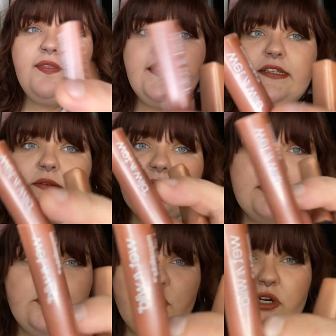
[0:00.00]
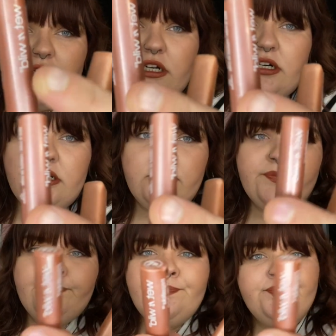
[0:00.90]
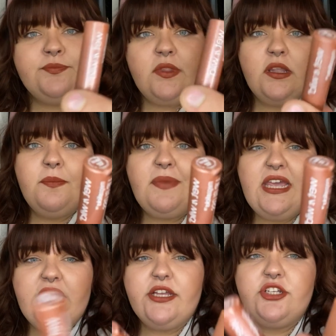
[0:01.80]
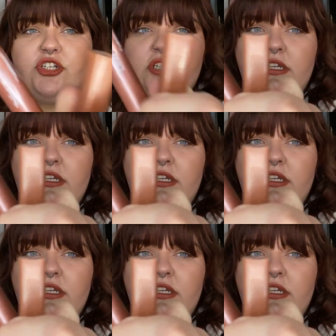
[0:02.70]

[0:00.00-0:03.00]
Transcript: this one's more pinkish